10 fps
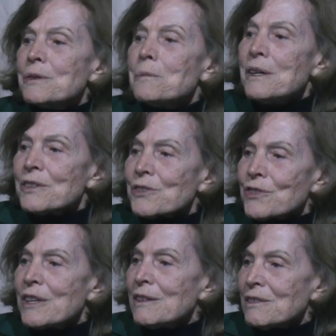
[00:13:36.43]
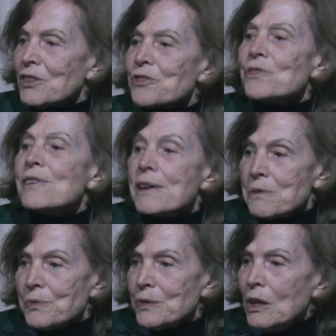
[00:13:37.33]
7 miles down,
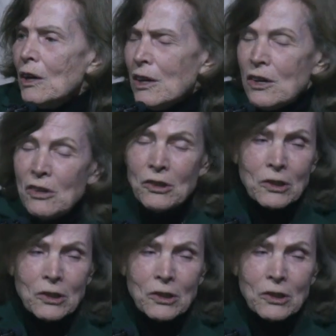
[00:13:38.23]
there's life